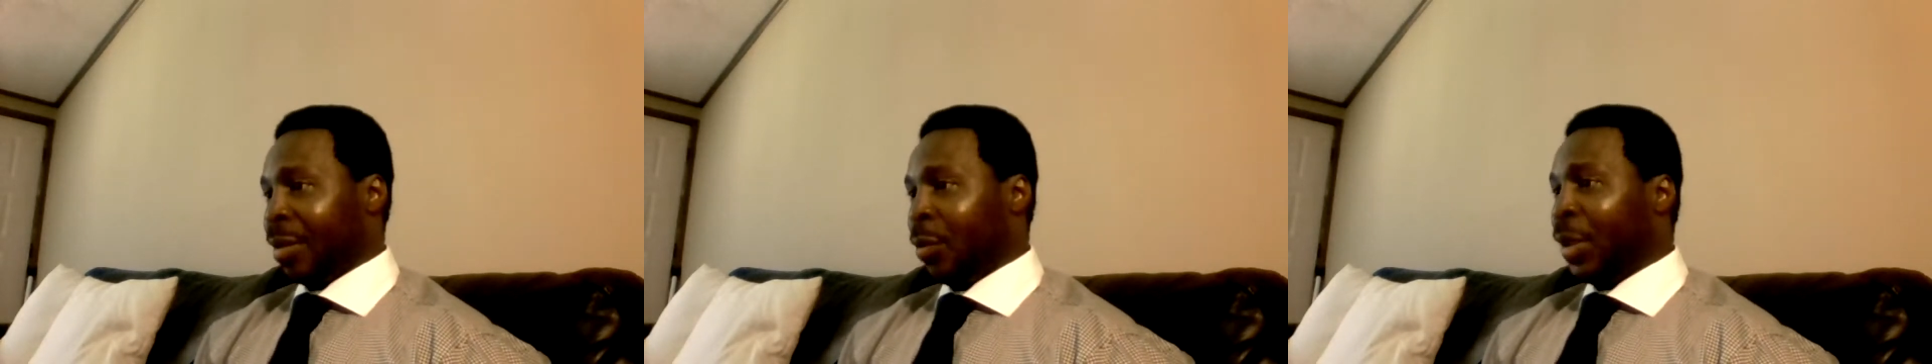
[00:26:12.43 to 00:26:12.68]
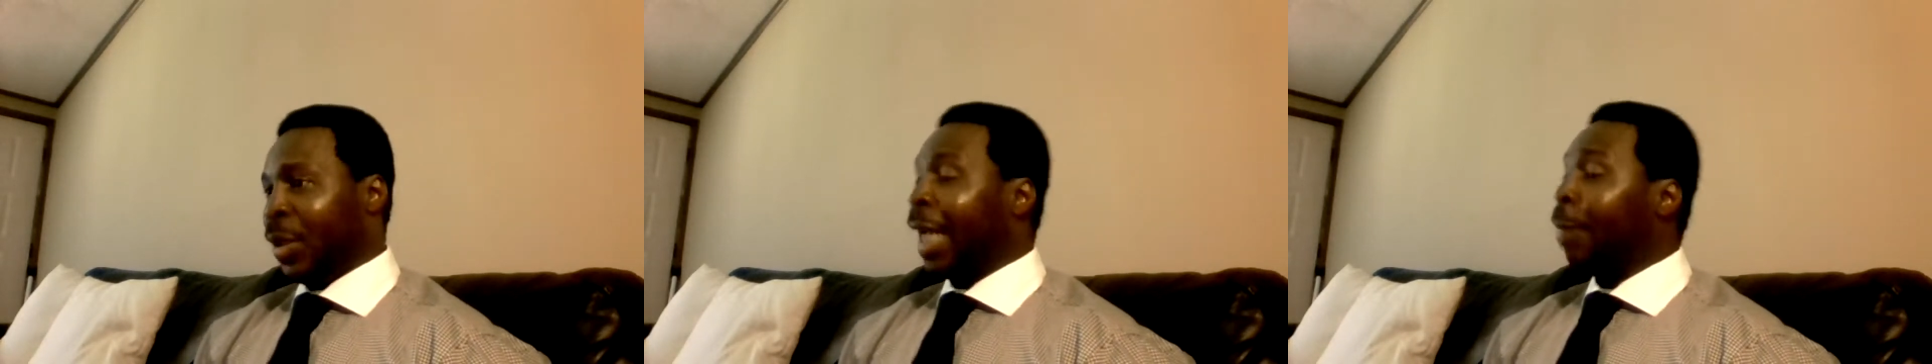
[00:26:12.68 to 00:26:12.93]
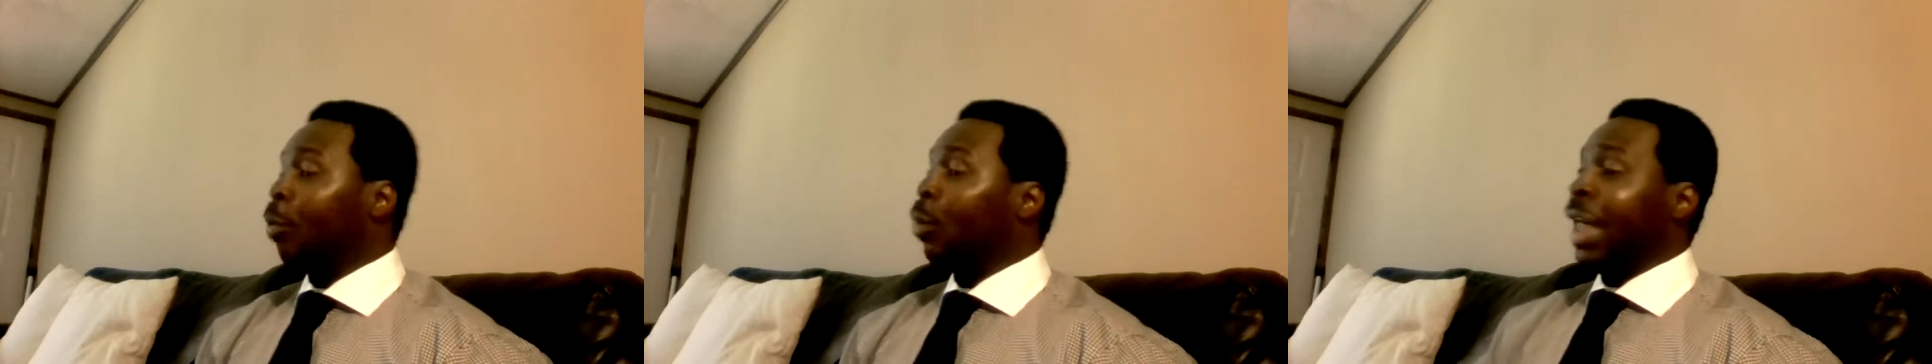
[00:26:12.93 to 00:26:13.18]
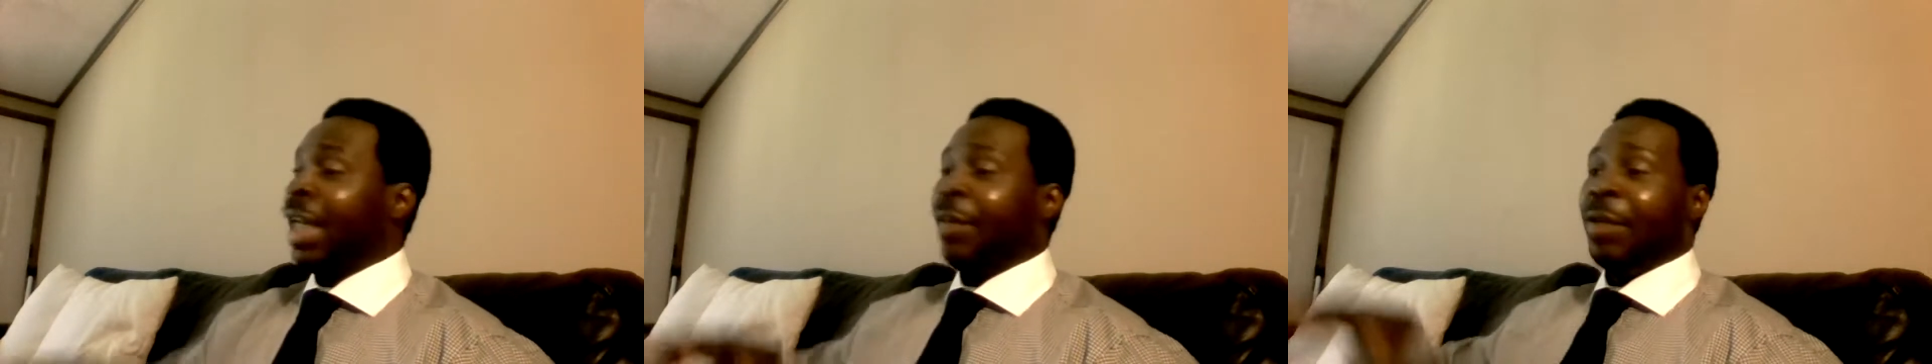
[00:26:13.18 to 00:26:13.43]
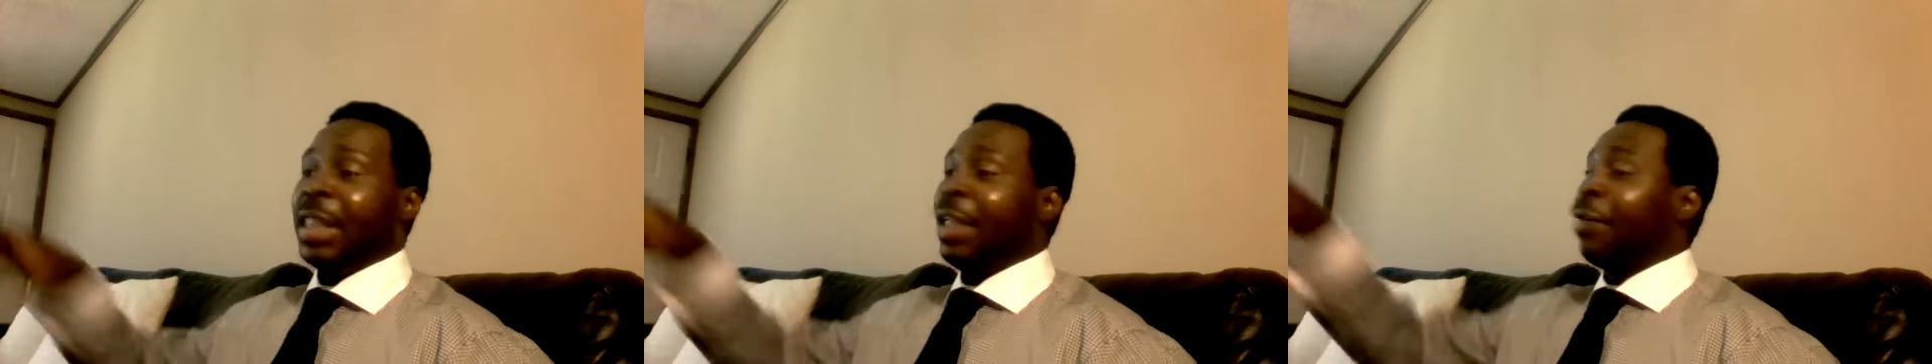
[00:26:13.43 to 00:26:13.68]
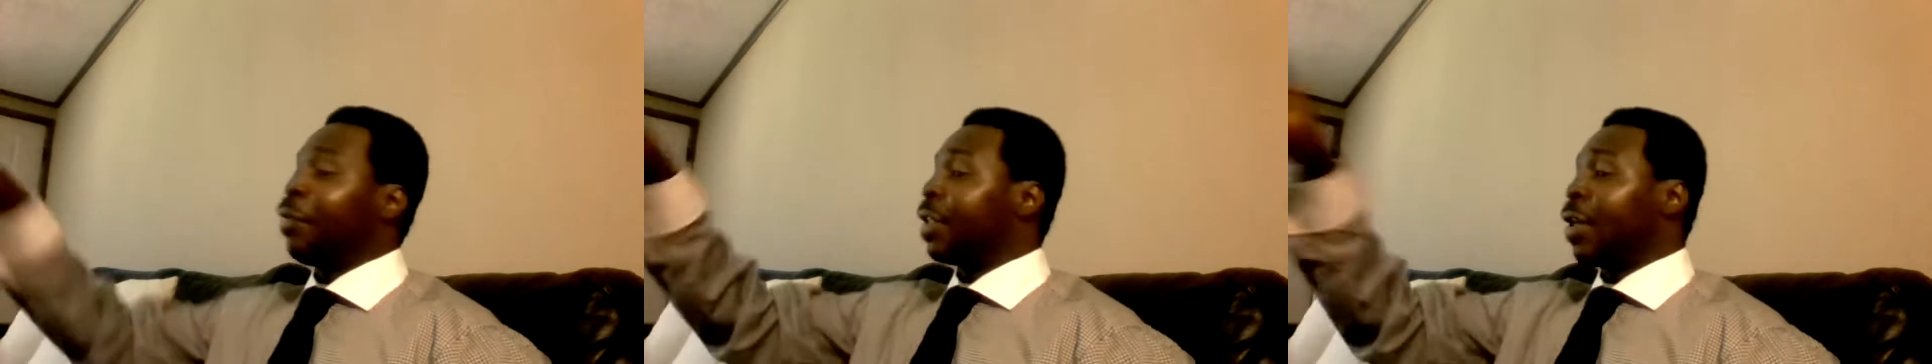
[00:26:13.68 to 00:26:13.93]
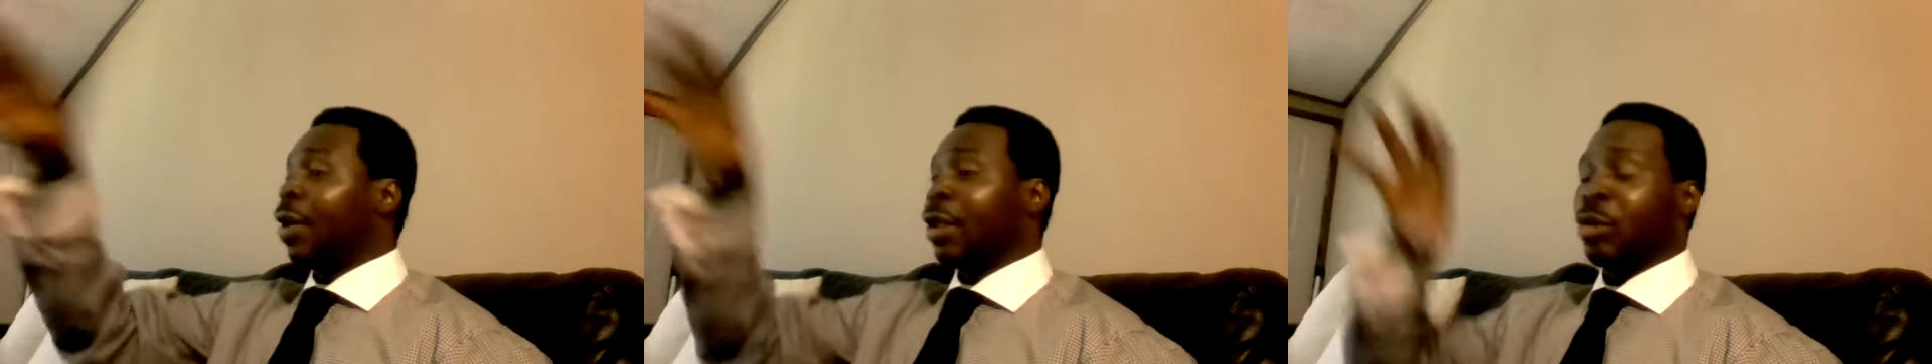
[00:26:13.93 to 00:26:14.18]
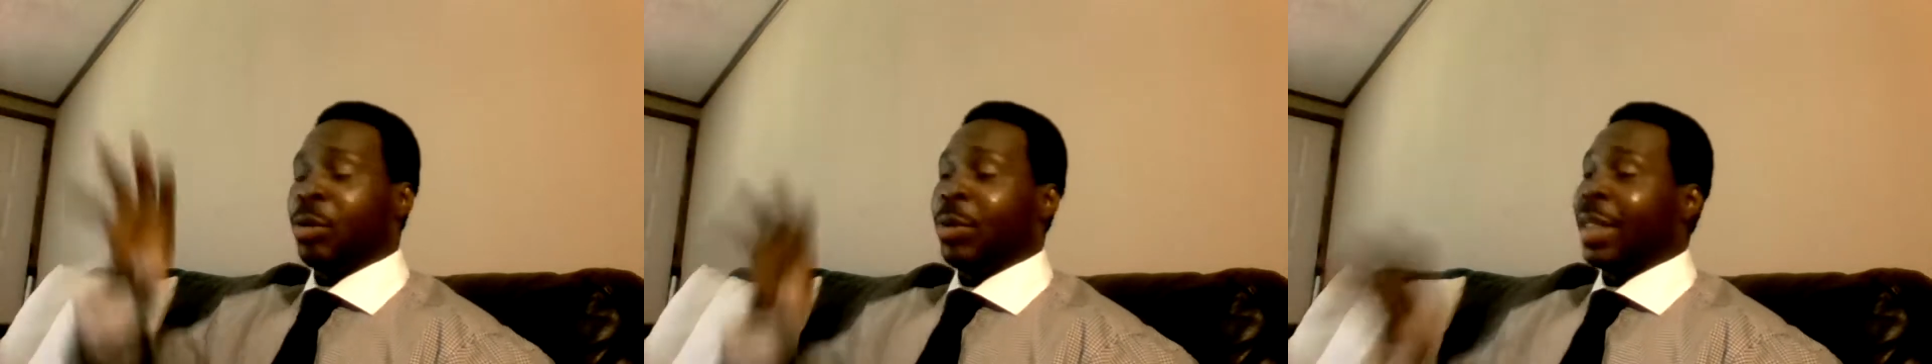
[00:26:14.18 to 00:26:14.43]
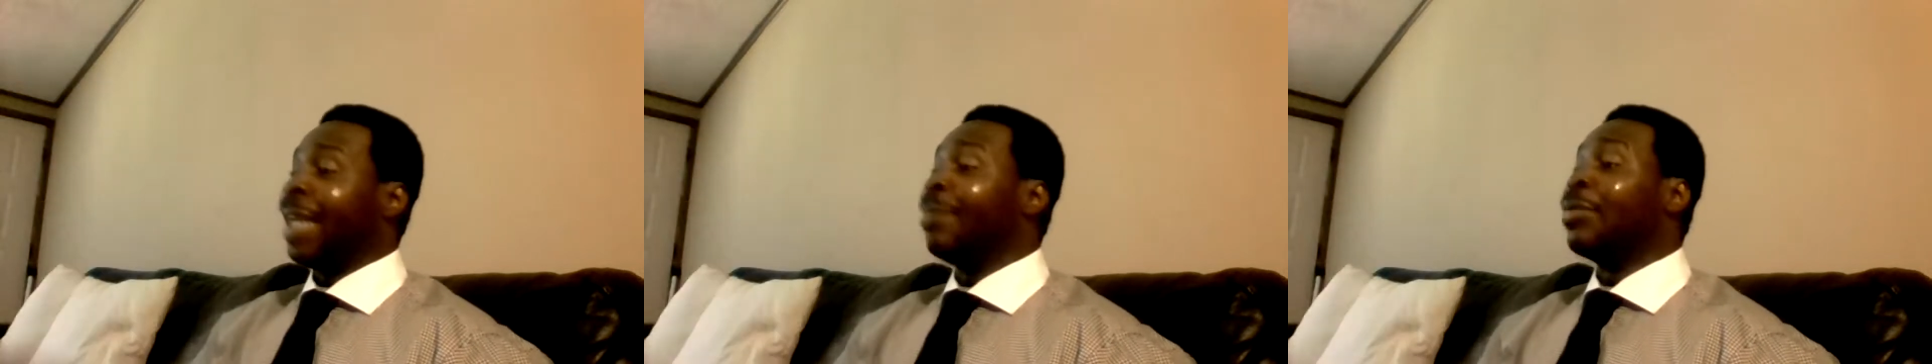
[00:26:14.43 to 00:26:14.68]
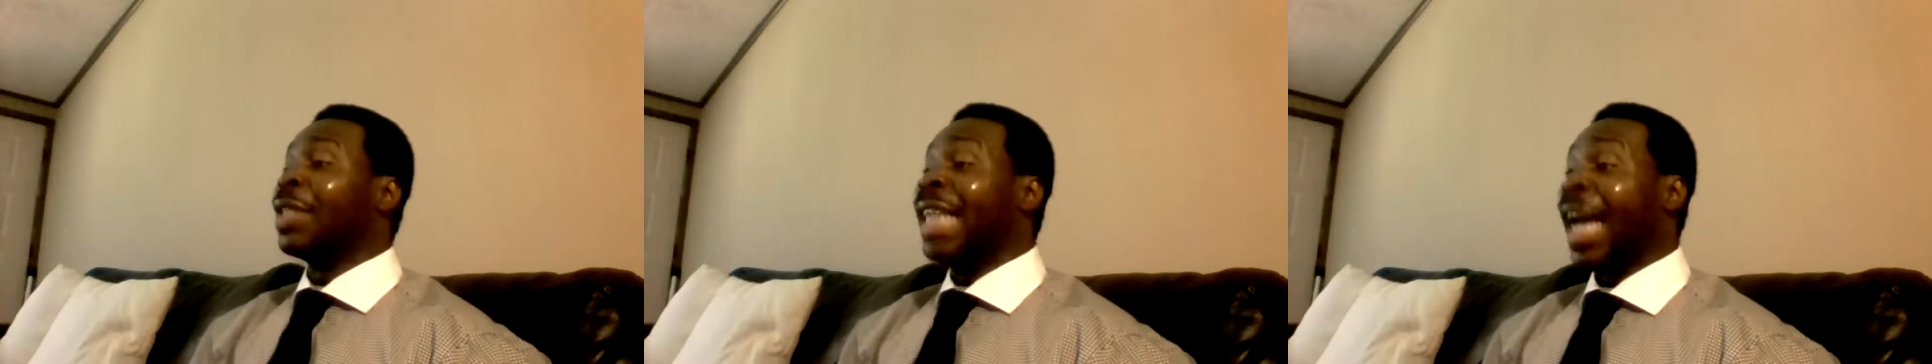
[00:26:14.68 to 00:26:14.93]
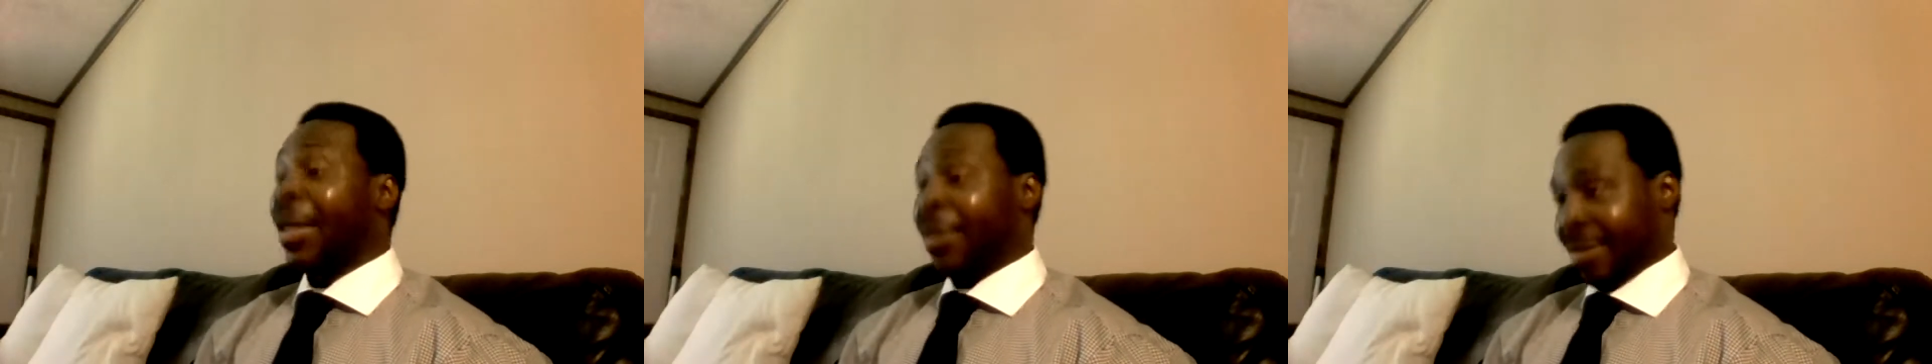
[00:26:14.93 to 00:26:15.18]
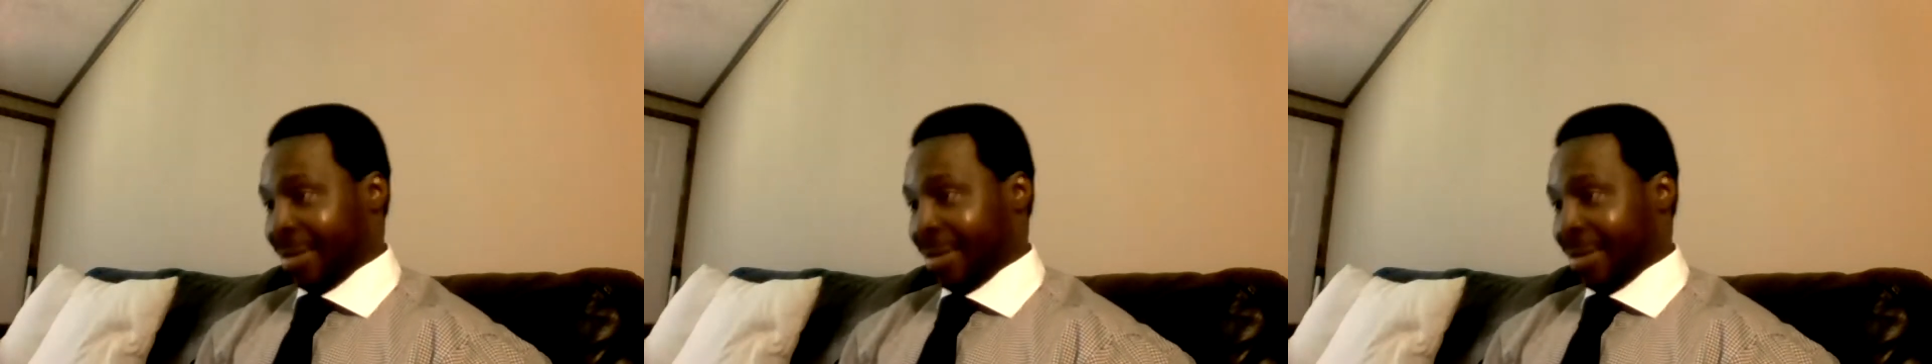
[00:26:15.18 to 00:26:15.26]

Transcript: We live in different countries, we came together.